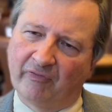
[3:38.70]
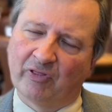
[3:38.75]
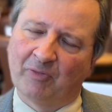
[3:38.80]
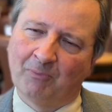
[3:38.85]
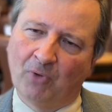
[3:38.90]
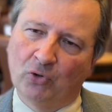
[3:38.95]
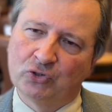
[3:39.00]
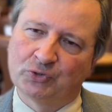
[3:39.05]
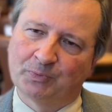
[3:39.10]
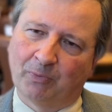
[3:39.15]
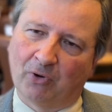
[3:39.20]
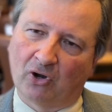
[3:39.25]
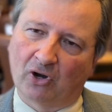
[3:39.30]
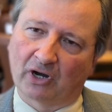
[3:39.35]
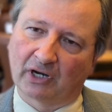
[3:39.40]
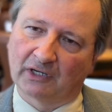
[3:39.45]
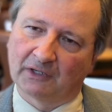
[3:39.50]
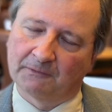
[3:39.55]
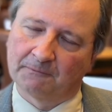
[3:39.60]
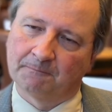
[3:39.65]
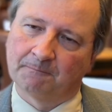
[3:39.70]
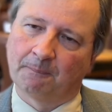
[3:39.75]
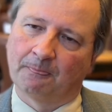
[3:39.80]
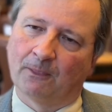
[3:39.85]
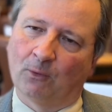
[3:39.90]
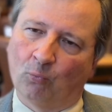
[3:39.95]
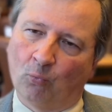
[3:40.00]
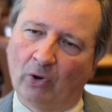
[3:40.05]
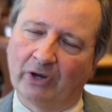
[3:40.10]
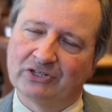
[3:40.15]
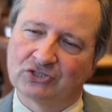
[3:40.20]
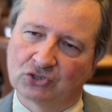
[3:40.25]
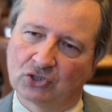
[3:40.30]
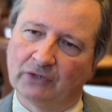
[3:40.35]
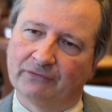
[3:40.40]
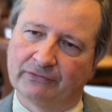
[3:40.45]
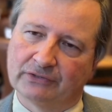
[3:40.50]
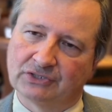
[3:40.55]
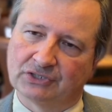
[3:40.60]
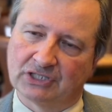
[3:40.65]
for the most part, what is
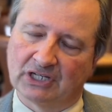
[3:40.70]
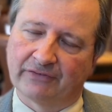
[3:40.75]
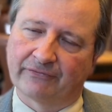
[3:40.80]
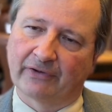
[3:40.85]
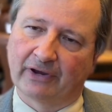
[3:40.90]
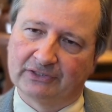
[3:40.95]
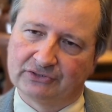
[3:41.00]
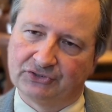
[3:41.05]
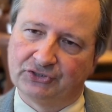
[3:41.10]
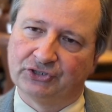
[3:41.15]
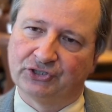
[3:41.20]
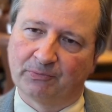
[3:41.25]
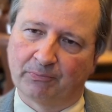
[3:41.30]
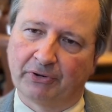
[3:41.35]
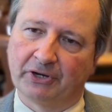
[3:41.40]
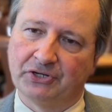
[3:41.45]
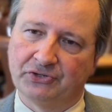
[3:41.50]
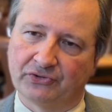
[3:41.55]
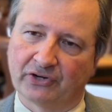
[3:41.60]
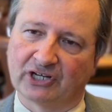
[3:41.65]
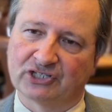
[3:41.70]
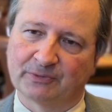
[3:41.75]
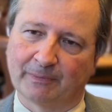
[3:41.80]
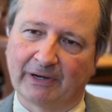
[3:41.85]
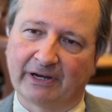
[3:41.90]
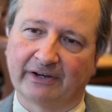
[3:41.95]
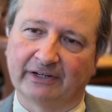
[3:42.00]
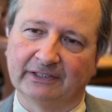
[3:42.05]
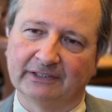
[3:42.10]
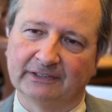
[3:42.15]
good for seafarers is usually pretty transparent.